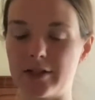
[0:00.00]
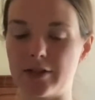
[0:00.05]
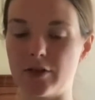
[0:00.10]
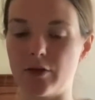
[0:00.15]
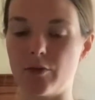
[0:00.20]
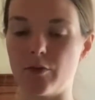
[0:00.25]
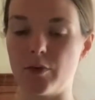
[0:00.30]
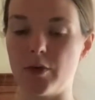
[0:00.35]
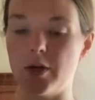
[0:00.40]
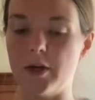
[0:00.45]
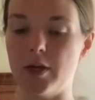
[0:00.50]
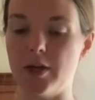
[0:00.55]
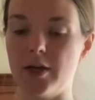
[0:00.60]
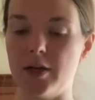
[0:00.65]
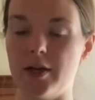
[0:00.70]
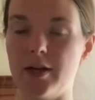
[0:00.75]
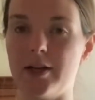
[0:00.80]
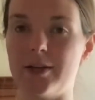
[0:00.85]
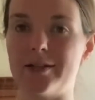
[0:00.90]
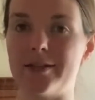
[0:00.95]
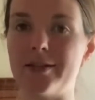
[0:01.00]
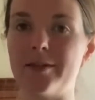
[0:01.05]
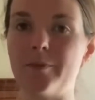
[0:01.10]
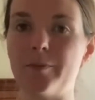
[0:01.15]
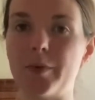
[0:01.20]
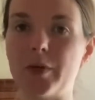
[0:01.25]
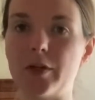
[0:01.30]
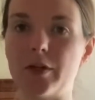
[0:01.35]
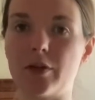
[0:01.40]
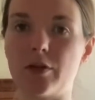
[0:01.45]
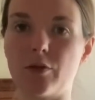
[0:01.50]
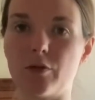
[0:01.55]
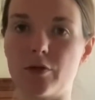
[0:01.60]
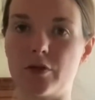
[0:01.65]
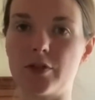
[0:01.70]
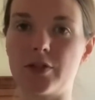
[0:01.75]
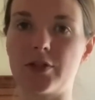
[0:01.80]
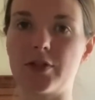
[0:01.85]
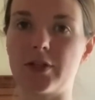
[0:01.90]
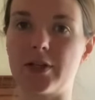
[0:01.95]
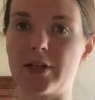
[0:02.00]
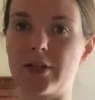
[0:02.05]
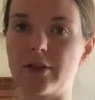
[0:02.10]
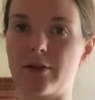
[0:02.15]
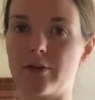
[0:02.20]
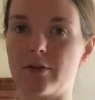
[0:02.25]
So instead of peeling oranges like